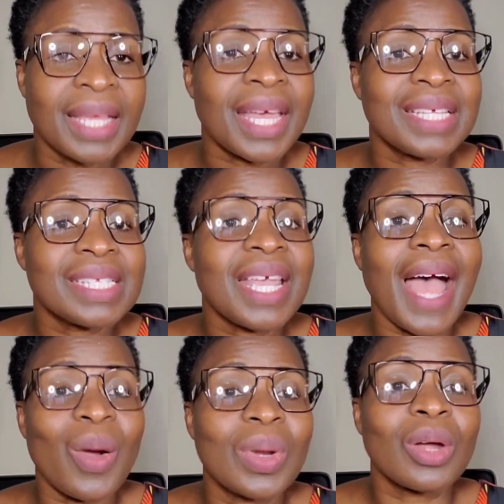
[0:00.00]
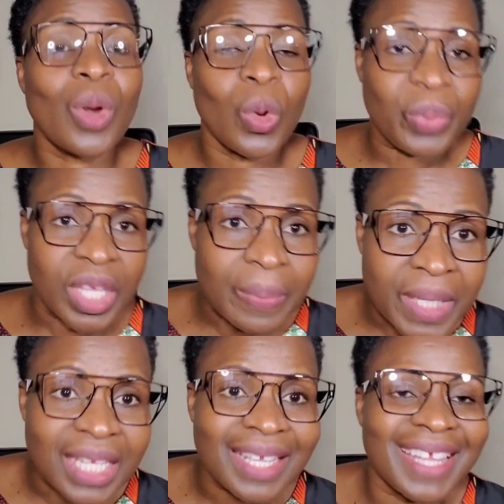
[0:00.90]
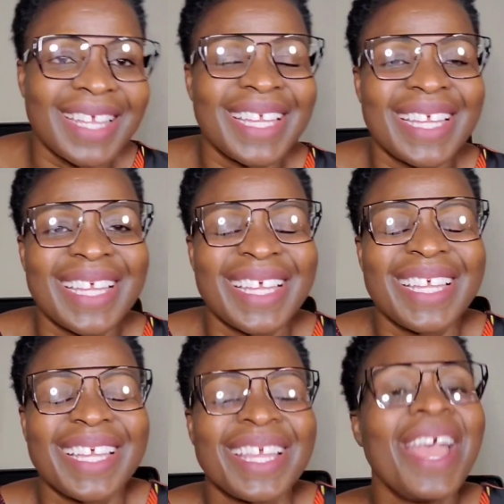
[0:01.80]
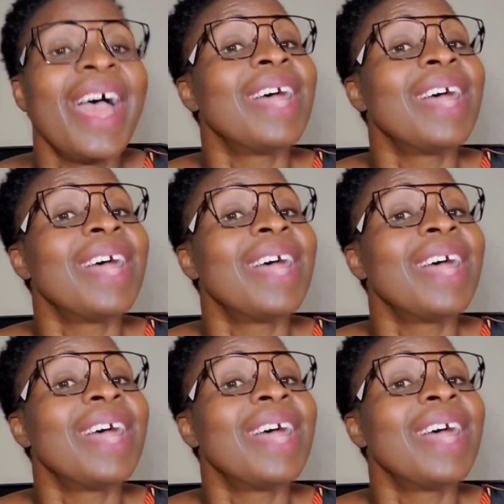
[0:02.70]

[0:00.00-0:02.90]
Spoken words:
can say, I want to go pee pee.